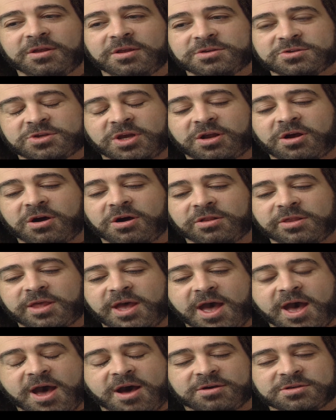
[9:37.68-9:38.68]
So I called the
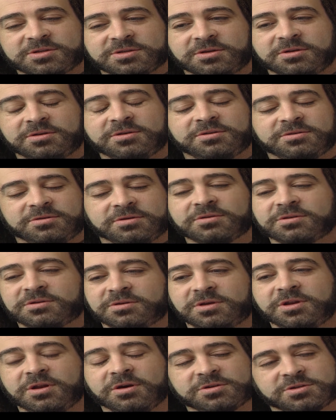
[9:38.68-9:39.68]
house and,
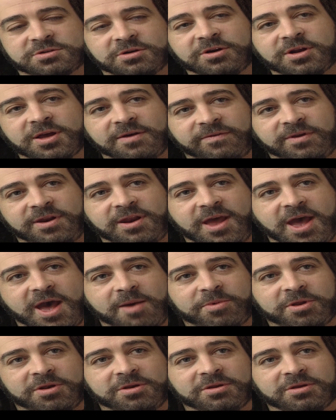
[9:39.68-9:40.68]
sure enough, it had
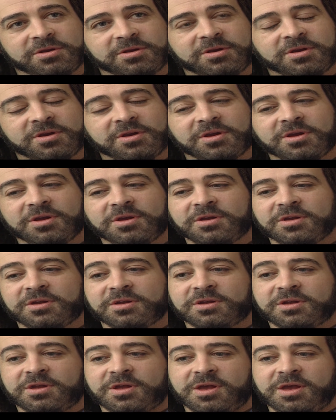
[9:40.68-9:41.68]
happened.
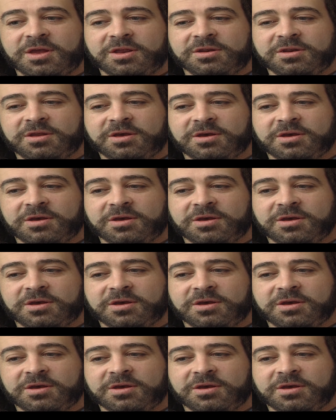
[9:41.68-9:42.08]
And